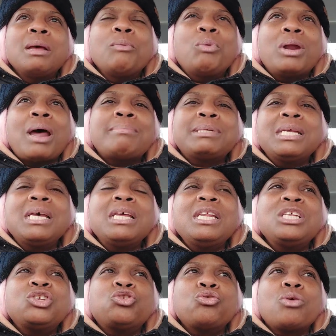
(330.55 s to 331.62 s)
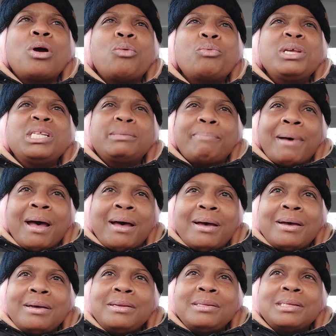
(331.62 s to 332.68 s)
What I'm saying is your
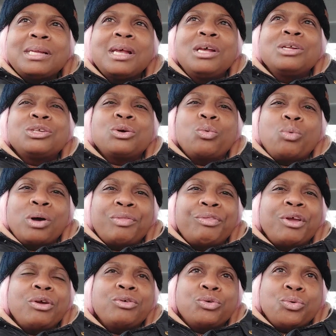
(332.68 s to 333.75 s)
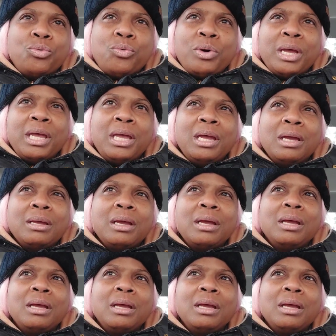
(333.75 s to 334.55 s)
response to what they're doing,